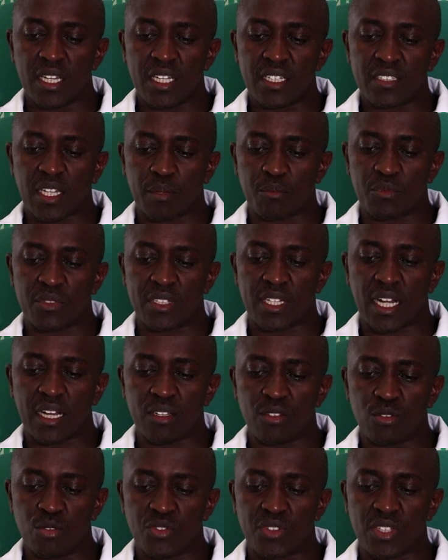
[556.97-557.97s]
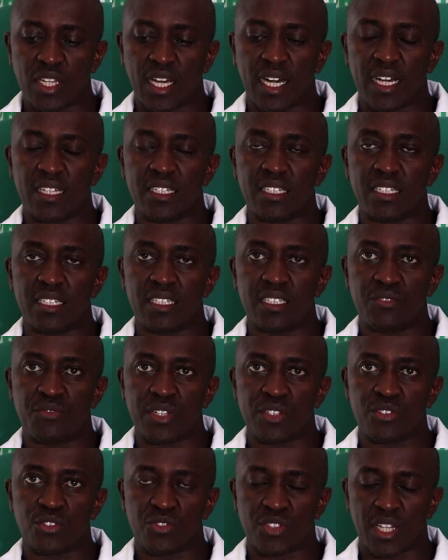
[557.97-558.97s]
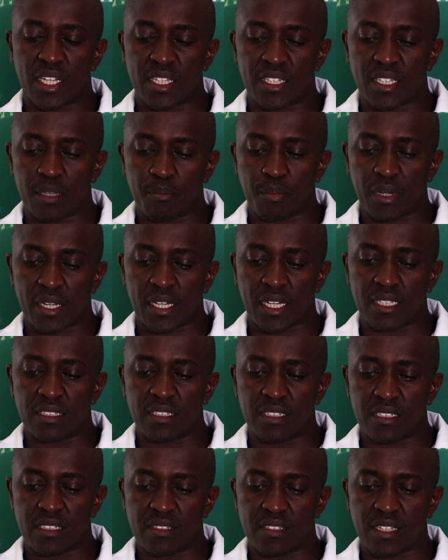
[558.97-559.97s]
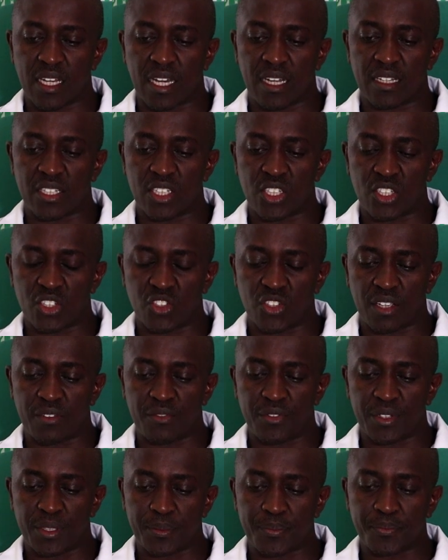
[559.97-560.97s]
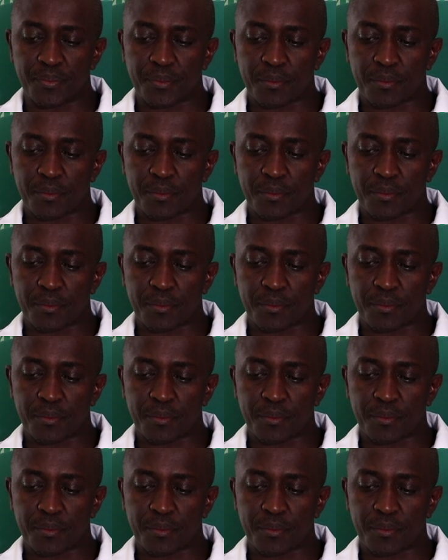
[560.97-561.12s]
some drug use, and the infections like hepatitis and HIV.